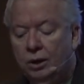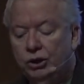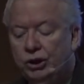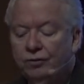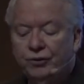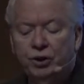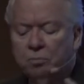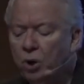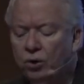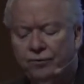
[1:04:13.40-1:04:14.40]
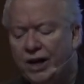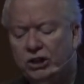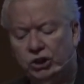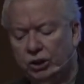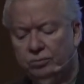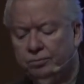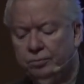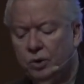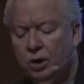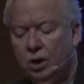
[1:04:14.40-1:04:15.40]
Shift your motivation.
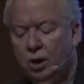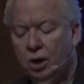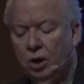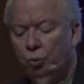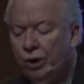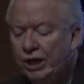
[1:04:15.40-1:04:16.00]
We